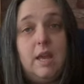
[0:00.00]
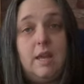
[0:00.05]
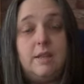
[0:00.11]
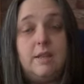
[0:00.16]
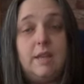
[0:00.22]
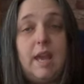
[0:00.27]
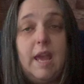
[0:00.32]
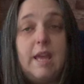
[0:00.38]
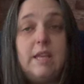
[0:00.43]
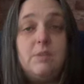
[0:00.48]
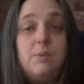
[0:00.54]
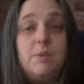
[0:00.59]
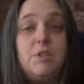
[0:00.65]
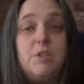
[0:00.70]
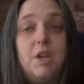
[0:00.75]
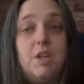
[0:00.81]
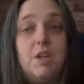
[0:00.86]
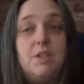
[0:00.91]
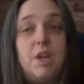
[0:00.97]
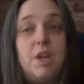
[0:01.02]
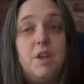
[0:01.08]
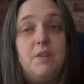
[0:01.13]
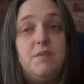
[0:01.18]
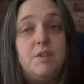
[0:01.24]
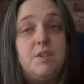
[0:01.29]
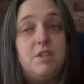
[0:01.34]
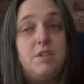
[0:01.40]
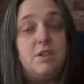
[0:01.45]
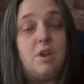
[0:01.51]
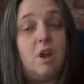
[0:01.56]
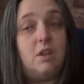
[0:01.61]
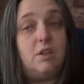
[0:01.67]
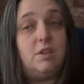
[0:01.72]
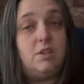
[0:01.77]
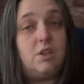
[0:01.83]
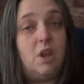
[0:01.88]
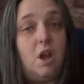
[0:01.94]
The case was turned over to
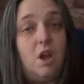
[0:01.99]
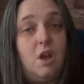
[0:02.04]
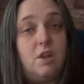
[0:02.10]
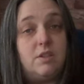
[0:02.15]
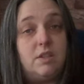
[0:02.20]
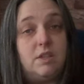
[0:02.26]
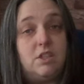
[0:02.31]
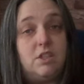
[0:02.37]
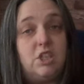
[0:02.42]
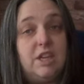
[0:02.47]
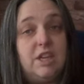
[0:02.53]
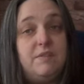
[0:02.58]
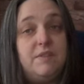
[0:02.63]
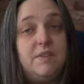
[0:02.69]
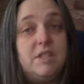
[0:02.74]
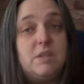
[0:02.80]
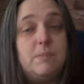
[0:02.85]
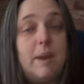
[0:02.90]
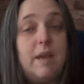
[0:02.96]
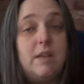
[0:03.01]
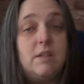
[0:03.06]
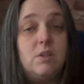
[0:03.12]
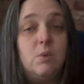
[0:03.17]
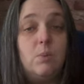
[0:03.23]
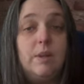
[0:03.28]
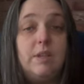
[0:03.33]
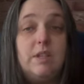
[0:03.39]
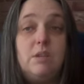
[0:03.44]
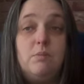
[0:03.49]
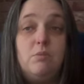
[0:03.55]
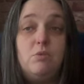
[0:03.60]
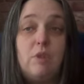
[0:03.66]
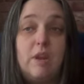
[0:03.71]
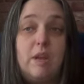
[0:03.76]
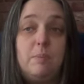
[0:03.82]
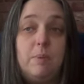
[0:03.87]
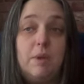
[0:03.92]
Scotland Yard, and Chief Inspector William
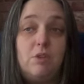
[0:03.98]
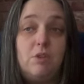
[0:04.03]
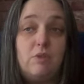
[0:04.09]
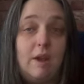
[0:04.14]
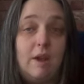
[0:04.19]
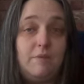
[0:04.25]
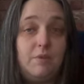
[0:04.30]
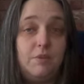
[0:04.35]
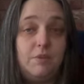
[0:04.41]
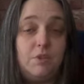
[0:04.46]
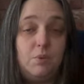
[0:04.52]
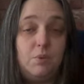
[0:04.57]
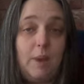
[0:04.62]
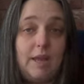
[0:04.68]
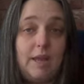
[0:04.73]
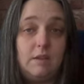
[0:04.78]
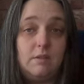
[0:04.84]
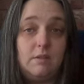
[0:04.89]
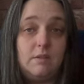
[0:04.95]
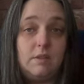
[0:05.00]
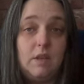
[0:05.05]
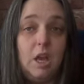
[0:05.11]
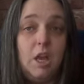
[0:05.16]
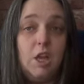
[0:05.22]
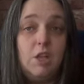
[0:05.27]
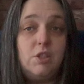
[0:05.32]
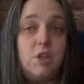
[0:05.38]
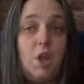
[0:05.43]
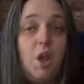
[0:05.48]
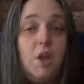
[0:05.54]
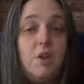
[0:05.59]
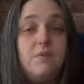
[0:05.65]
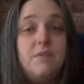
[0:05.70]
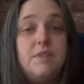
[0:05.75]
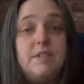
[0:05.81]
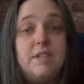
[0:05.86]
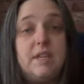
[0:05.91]
Draper travelled to Wales to
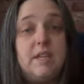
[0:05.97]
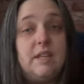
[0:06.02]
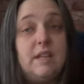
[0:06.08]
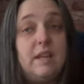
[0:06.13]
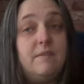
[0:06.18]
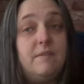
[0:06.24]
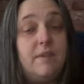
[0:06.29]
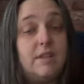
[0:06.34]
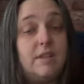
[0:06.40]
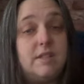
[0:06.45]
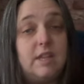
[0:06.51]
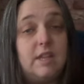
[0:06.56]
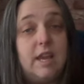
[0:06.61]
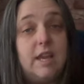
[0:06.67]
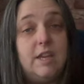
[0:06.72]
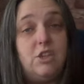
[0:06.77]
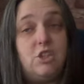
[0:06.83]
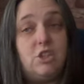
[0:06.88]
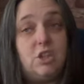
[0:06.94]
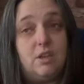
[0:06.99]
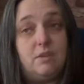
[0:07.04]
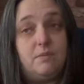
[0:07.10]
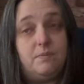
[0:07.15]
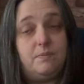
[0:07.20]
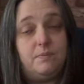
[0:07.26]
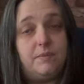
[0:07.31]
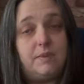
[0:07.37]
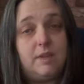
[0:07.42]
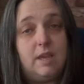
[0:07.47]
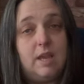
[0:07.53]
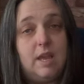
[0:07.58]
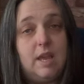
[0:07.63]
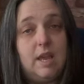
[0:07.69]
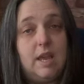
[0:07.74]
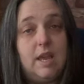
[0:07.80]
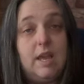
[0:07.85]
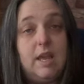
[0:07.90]
oversee the investigation.
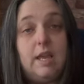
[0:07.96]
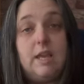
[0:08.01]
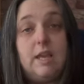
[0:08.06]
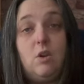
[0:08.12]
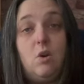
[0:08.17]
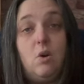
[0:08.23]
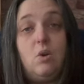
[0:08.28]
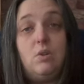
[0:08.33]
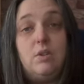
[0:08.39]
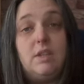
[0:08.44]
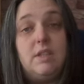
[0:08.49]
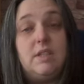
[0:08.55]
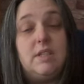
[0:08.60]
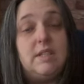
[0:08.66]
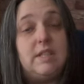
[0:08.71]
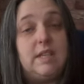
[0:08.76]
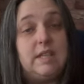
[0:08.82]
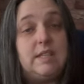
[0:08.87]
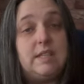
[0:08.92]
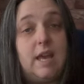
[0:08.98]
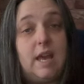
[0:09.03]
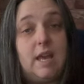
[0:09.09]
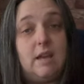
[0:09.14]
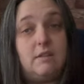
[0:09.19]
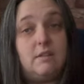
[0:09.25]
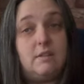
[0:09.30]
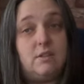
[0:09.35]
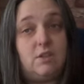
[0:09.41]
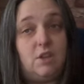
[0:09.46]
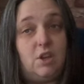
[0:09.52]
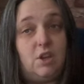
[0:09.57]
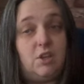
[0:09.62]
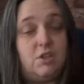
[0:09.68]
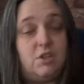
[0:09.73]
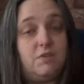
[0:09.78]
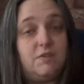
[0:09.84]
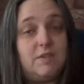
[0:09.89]
He ordered a detailed
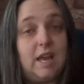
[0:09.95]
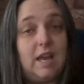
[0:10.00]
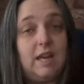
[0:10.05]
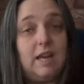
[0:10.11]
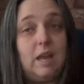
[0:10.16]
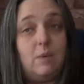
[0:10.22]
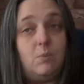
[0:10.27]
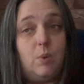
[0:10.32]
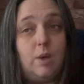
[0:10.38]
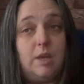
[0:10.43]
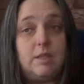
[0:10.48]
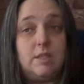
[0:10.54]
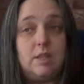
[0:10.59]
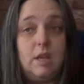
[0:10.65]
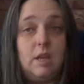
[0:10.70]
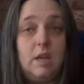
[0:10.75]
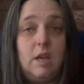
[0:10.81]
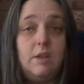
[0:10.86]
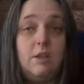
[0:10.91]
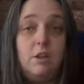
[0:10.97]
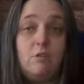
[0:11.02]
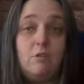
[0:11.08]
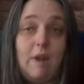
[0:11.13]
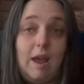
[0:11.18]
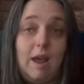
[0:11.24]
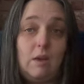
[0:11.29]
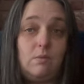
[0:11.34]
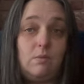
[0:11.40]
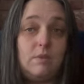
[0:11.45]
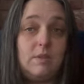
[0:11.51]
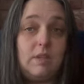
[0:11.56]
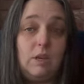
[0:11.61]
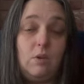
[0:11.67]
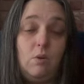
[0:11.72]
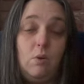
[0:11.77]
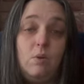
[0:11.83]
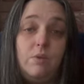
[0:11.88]
search of Tylanwyd, the grounds
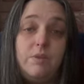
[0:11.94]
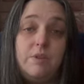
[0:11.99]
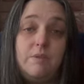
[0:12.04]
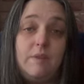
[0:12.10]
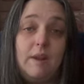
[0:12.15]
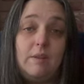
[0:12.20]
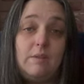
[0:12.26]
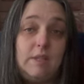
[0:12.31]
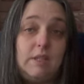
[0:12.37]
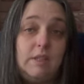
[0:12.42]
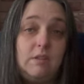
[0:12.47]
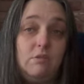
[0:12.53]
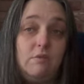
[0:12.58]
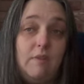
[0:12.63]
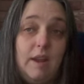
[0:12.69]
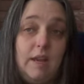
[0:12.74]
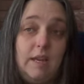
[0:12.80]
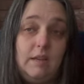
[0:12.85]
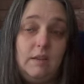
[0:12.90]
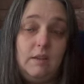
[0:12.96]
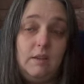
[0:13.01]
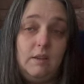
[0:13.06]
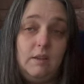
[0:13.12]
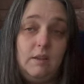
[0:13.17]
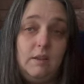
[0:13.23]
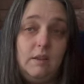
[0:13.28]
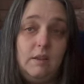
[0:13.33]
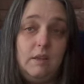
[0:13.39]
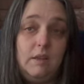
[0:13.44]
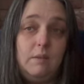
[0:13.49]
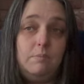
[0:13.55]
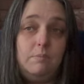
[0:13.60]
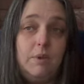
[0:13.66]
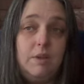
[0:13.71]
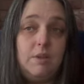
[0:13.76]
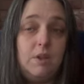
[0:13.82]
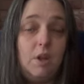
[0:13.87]
and all surrounding terrain,
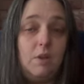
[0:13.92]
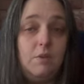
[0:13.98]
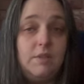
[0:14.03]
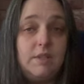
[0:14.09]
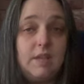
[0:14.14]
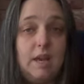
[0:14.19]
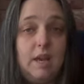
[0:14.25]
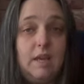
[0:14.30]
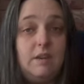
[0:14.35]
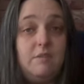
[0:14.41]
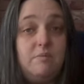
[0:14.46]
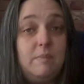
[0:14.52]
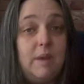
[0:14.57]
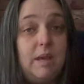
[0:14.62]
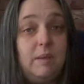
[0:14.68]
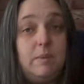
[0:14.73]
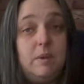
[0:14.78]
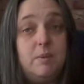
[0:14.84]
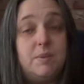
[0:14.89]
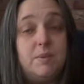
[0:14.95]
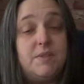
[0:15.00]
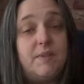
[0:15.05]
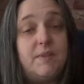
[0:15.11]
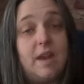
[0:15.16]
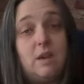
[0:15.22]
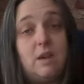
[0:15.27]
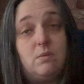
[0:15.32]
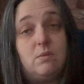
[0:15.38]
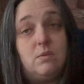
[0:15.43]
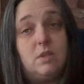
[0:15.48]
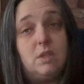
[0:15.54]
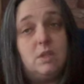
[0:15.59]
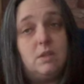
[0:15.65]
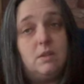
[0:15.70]
but no sign of Mamie was found.